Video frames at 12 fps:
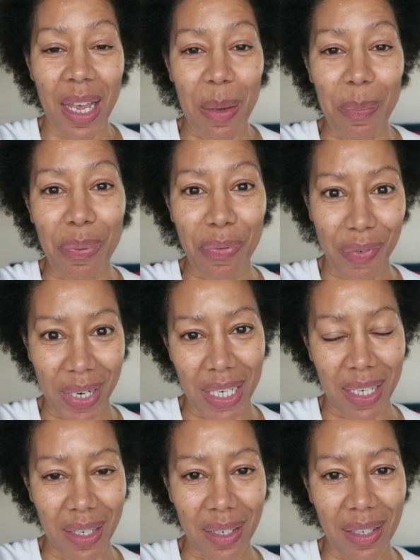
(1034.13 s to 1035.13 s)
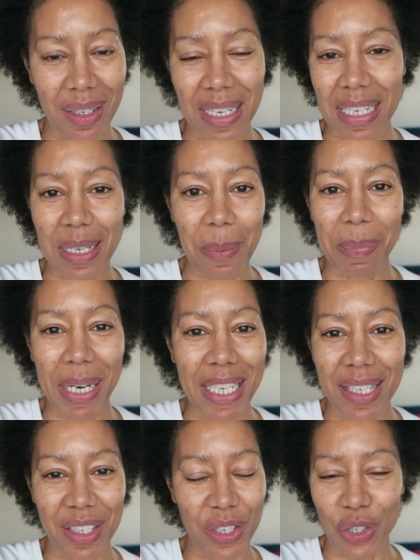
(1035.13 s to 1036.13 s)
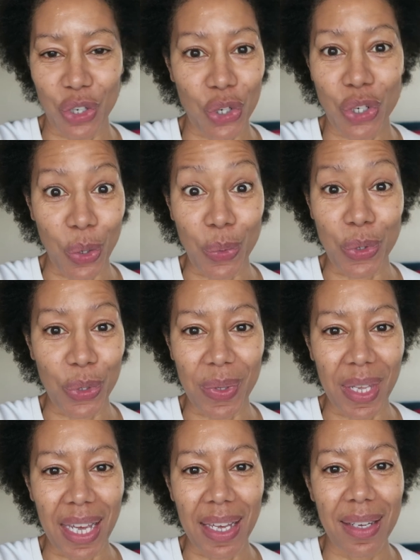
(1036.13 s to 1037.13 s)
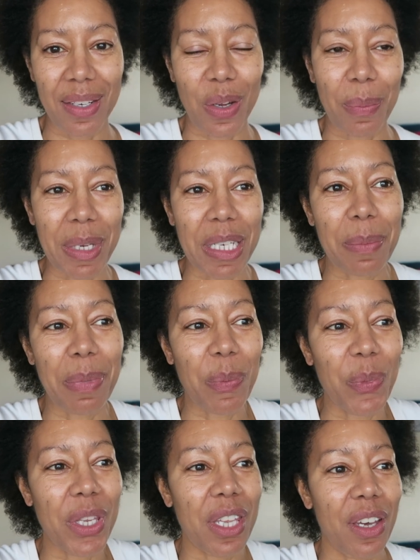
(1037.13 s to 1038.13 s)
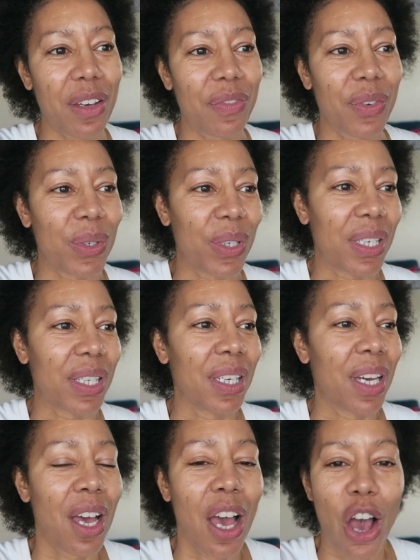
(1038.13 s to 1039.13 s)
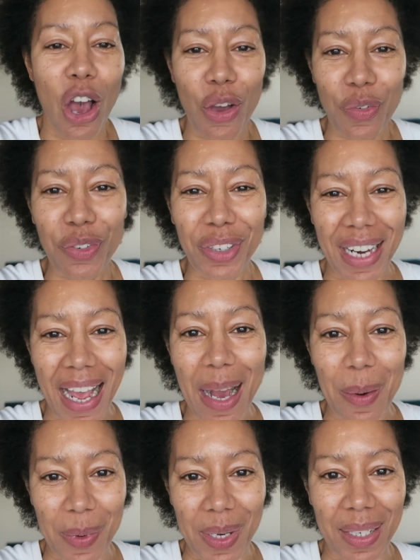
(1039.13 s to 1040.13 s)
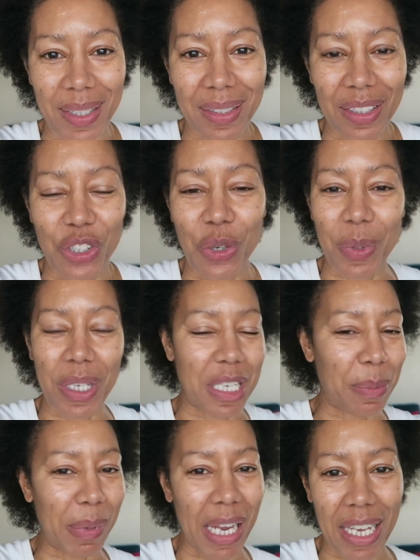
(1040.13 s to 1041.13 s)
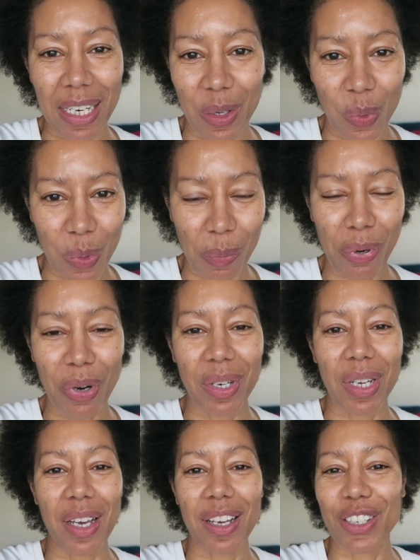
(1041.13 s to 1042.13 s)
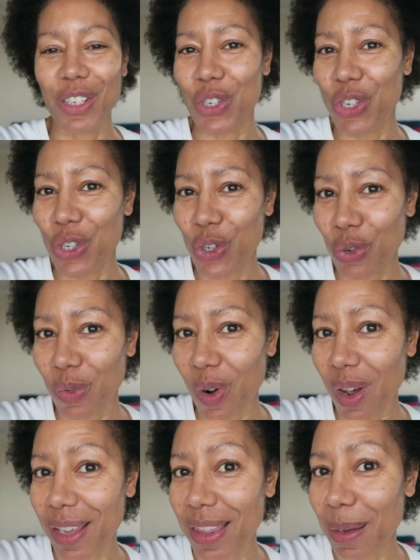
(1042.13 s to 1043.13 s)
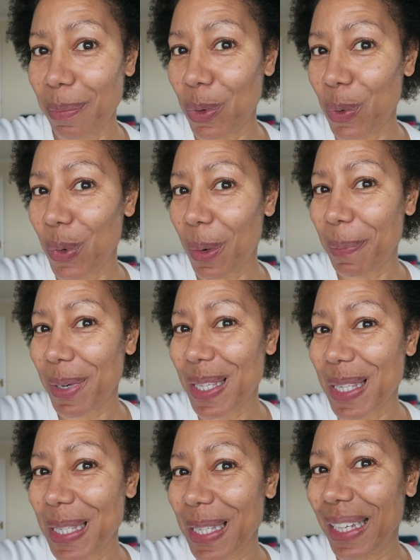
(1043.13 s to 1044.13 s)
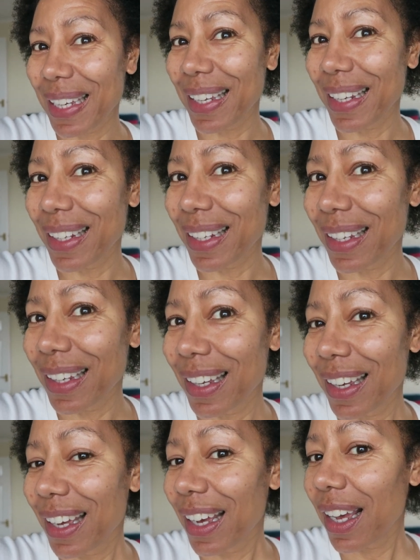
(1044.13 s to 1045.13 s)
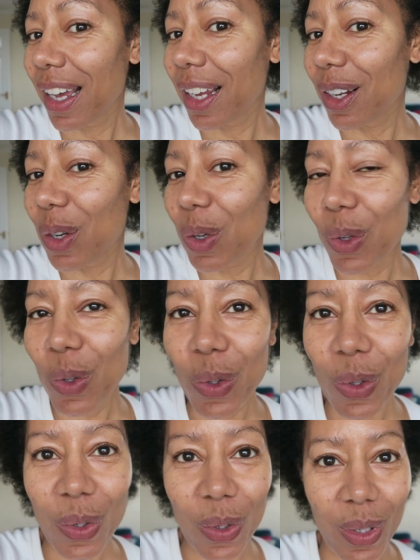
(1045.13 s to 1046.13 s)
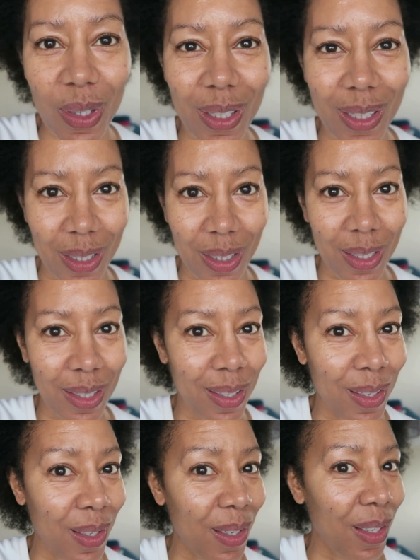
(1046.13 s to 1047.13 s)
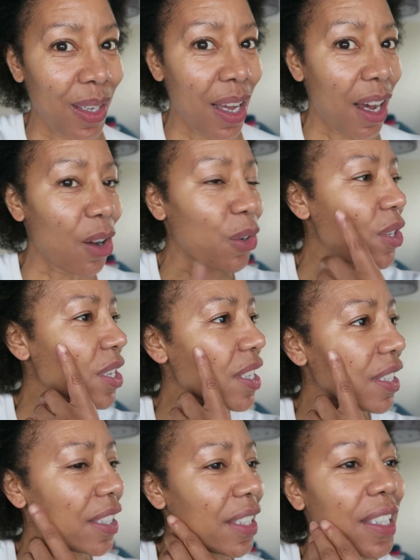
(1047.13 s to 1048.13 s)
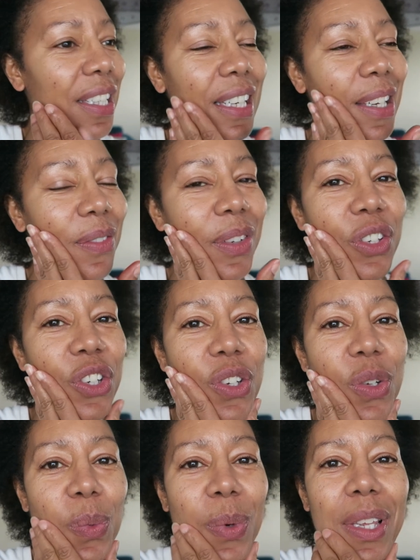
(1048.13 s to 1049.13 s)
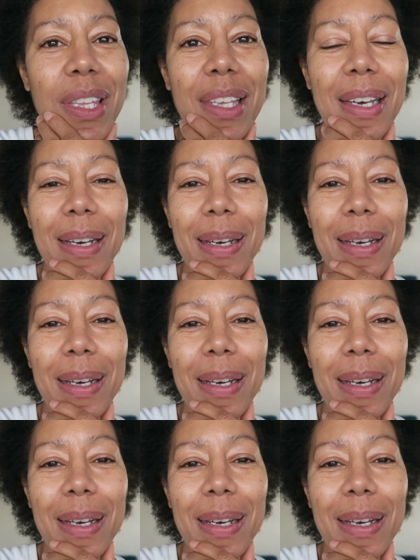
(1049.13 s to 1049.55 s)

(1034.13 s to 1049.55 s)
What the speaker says: brilliant, because there's some places that just don't do that. So I must have been with her for over an hour and she was explaining all the products and she tried them all on my skin. And look, honestly, even just with